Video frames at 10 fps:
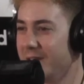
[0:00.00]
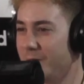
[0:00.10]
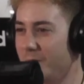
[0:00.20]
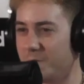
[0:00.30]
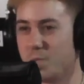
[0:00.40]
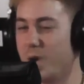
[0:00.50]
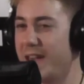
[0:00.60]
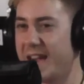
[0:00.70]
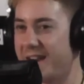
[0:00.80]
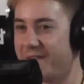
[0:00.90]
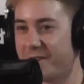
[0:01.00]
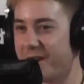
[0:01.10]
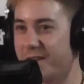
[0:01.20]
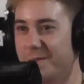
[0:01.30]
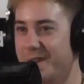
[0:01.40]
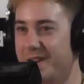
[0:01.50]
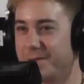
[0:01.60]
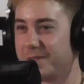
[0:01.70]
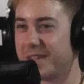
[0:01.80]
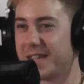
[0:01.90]
We was way out of our element. It
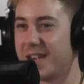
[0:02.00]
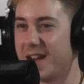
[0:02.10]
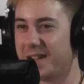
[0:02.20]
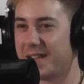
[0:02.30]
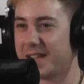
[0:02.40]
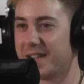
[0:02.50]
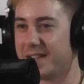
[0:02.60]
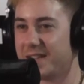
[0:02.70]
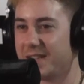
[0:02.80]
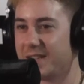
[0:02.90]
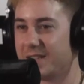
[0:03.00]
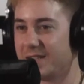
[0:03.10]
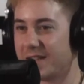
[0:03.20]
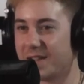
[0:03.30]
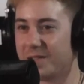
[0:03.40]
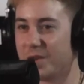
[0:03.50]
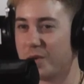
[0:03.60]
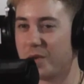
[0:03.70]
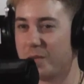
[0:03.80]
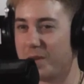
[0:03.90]
was like kind of like a
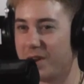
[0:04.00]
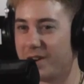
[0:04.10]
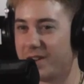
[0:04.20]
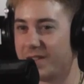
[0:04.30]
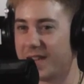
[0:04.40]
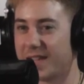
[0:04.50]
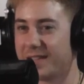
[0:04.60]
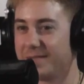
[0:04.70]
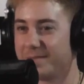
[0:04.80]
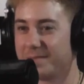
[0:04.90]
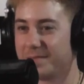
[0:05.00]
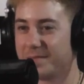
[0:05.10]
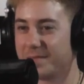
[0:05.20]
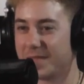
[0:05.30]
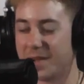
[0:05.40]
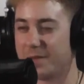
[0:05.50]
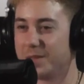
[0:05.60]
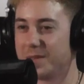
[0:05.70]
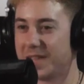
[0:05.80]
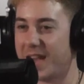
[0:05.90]
local bar. Like they were
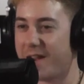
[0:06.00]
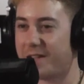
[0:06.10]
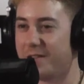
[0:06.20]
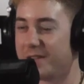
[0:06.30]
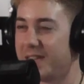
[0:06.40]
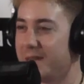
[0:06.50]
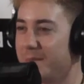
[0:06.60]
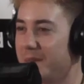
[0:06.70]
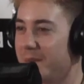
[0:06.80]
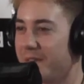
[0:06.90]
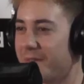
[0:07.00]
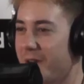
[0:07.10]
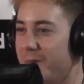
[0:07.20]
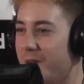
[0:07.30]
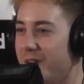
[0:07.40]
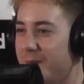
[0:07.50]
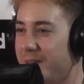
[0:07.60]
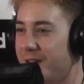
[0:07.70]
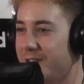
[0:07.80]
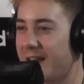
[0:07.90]
doing karaoke, and me and my friend went up
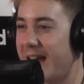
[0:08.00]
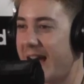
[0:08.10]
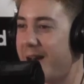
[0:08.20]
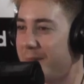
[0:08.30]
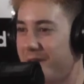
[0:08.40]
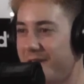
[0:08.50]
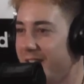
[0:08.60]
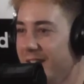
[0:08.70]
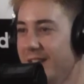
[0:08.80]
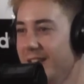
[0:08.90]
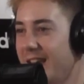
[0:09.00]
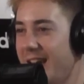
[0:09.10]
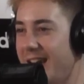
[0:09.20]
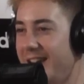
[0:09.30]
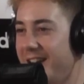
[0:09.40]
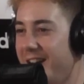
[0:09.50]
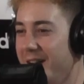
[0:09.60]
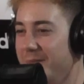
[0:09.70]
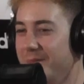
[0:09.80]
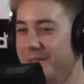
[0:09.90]
there hammered,
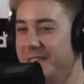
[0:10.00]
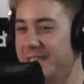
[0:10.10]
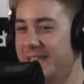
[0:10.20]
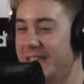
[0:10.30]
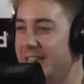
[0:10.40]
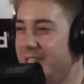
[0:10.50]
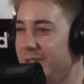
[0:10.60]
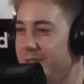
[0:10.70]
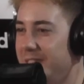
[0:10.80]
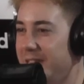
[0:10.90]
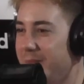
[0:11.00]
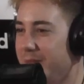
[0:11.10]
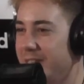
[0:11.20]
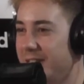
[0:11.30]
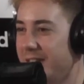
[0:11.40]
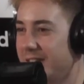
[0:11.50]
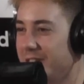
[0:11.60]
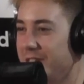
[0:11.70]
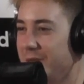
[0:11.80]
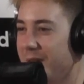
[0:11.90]
and we did In Too Deep. We did it as
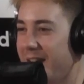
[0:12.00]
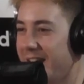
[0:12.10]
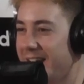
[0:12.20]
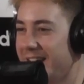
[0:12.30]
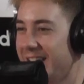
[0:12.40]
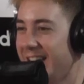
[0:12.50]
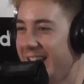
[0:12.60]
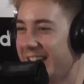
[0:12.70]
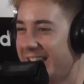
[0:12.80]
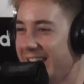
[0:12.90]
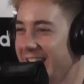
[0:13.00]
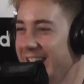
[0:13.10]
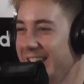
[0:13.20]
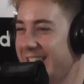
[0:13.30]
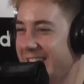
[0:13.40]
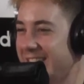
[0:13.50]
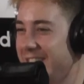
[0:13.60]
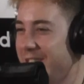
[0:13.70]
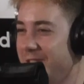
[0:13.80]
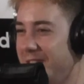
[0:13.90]
a duet, like because
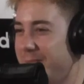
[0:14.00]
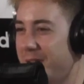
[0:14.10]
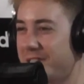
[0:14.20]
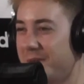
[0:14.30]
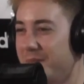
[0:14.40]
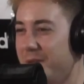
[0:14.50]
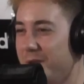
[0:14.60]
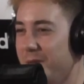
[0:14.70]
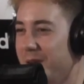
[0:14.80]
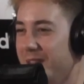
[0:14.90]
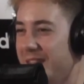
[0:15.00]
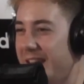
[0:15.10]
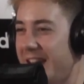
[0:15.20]
In Too Deep by Sum 41, they